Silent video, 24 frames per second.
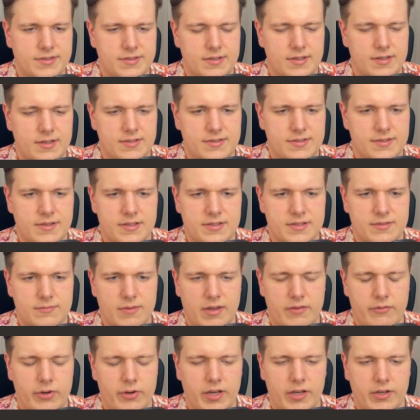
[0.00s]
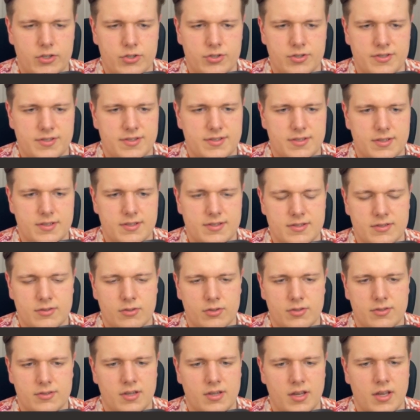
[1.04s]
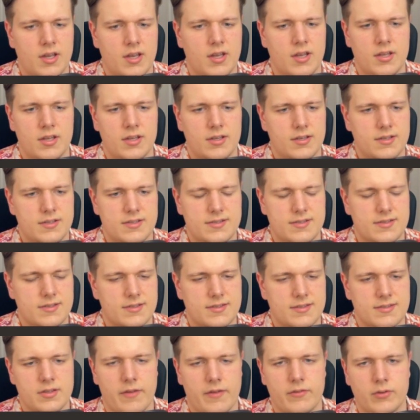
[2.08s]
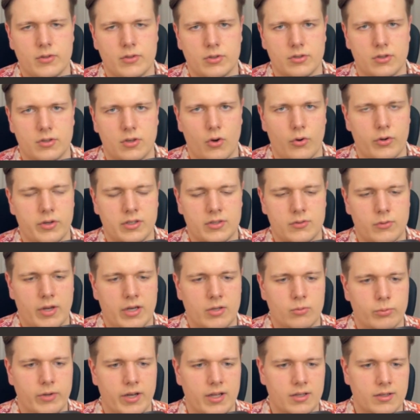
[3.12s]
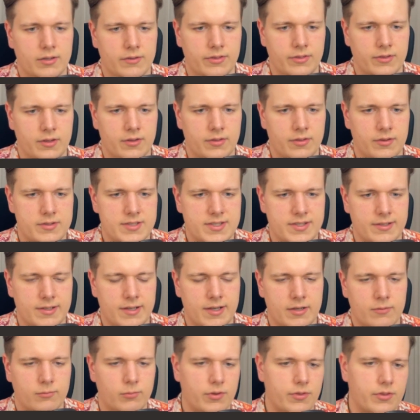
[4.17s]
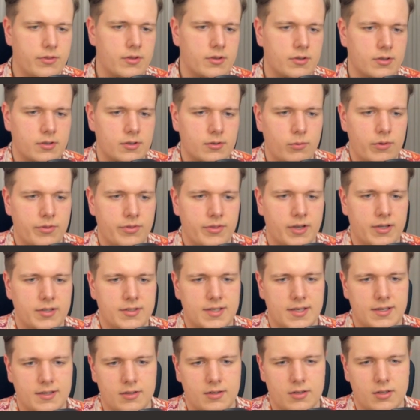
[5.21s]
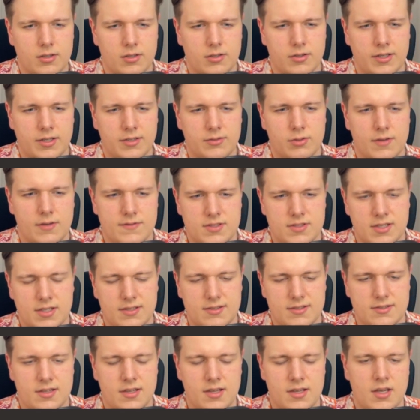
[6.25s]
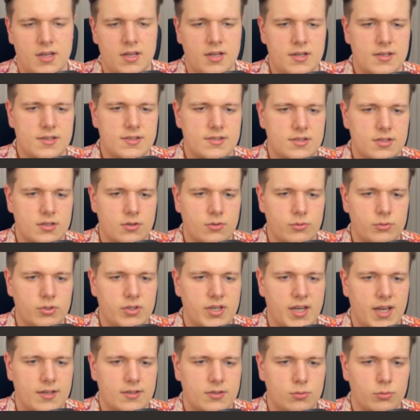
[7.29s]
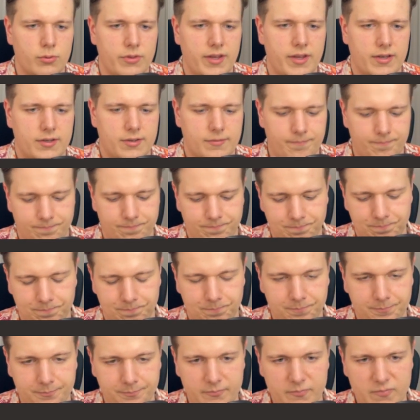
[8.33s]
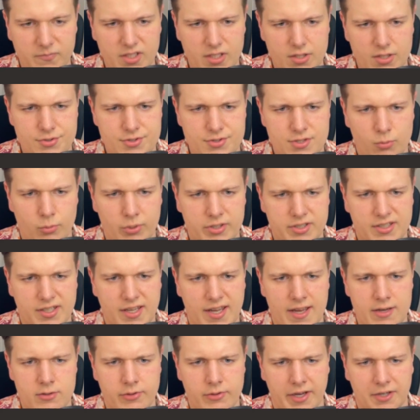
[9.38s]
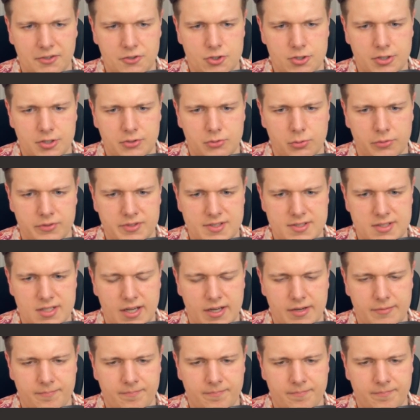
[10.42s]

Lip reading: this variation. It's never going to end well in this line with knight to f6. So you can't do that. So what can you actually do in this line?